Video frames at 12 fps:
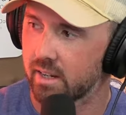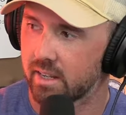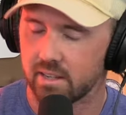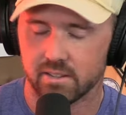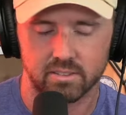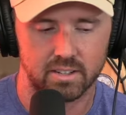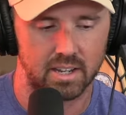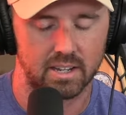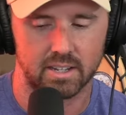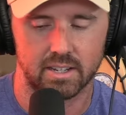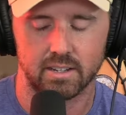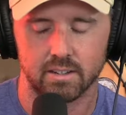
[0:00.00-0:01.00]
And he
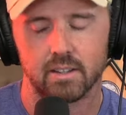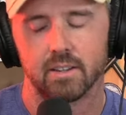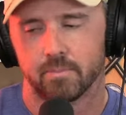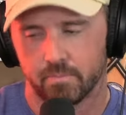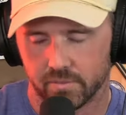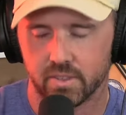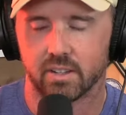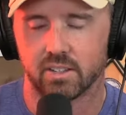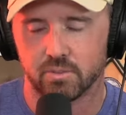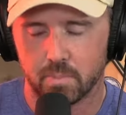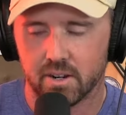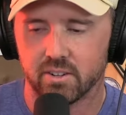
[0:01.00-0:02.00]
said he, the
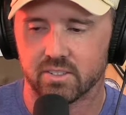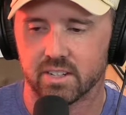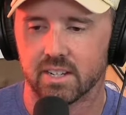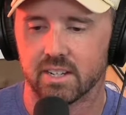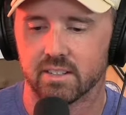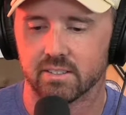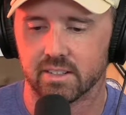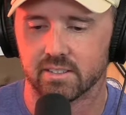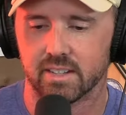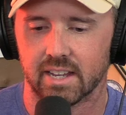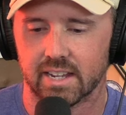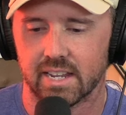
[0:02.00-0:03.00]
conspiracy is
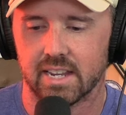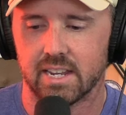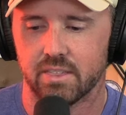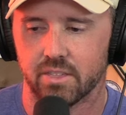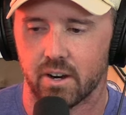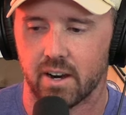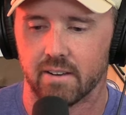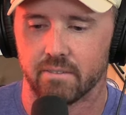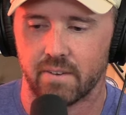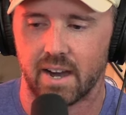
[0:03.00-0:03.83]
is that he thought